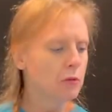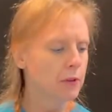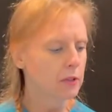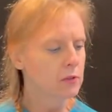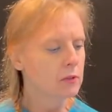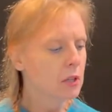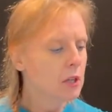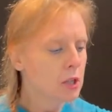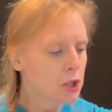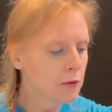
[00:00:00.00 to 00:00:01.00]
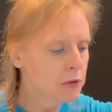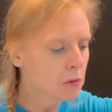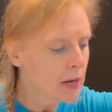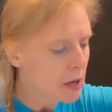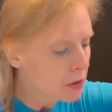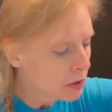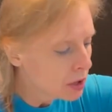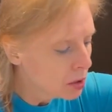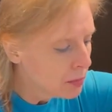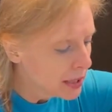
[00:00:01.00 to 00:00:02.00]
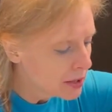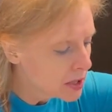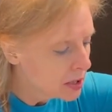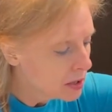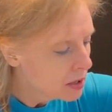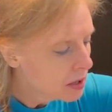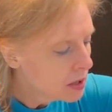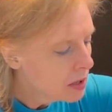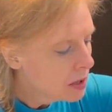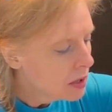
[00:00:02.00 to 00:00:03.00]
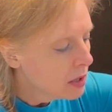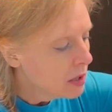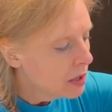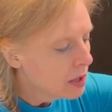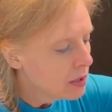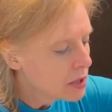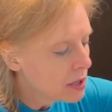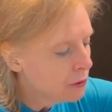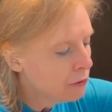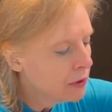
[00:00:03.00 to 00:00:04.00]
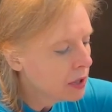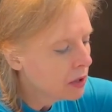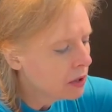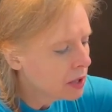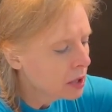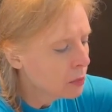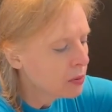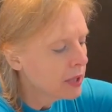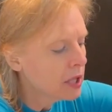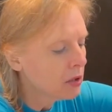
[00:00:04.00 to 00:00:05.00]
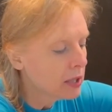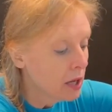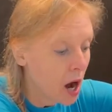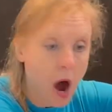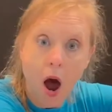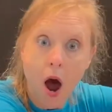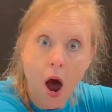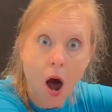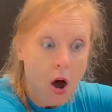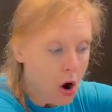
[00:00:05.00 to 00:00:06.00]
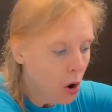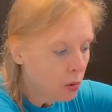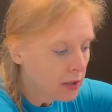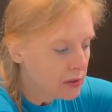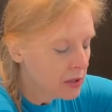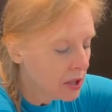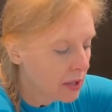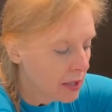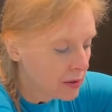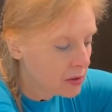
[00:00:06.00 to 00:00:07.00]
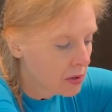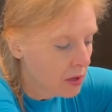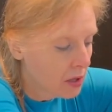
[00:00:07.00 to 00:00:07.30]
and shift around a little bit, it can feel a little prickly. Oh, listen to this.